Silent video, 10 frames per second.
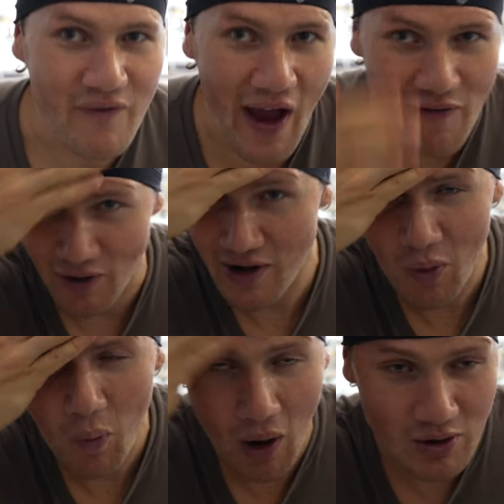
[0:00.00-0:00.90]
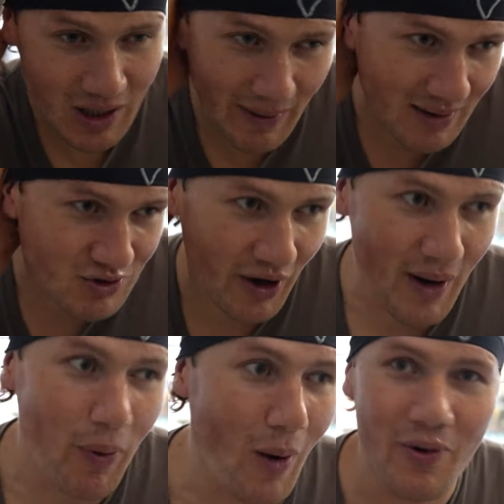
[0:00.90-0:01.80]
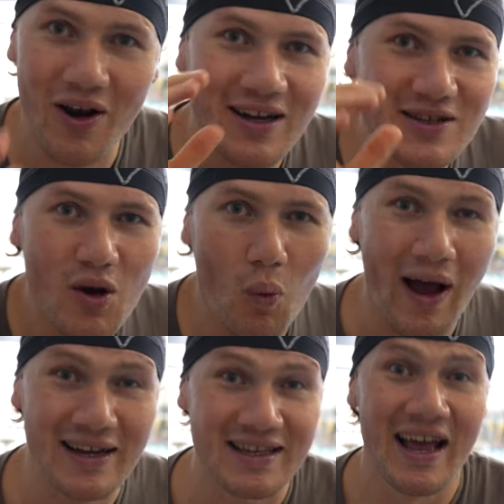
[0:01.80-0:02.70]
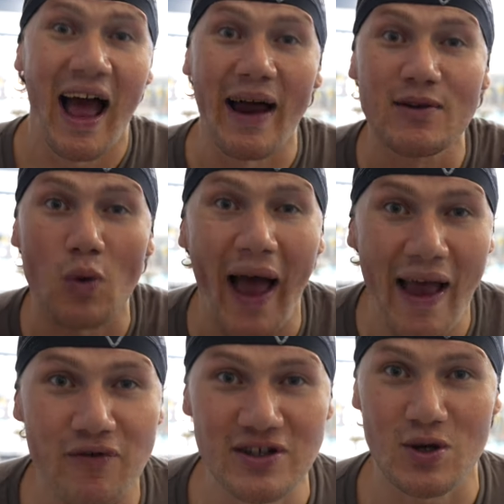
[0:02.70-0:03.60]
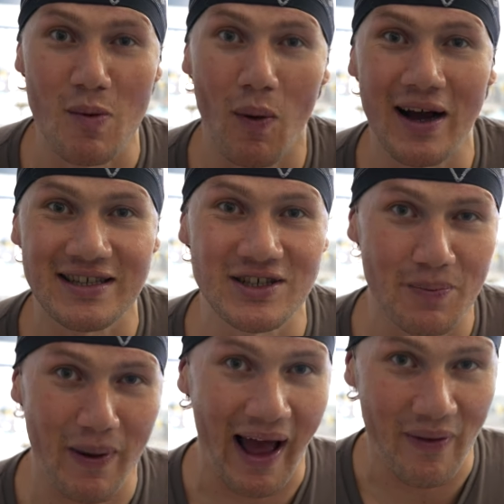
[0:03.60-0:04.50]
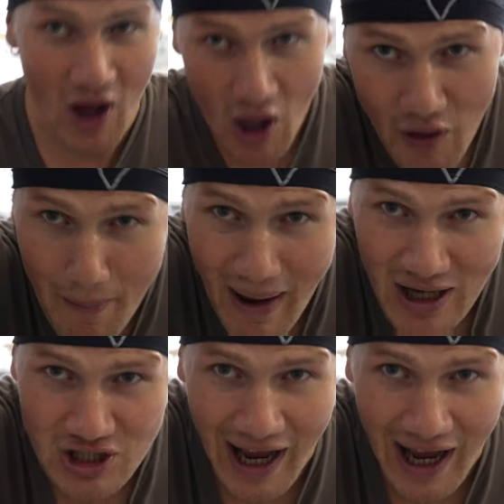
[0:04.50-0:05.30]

for everyone in the world, something I'm trying to popularize in the West and is what every swimmer wears in Japan, the mesh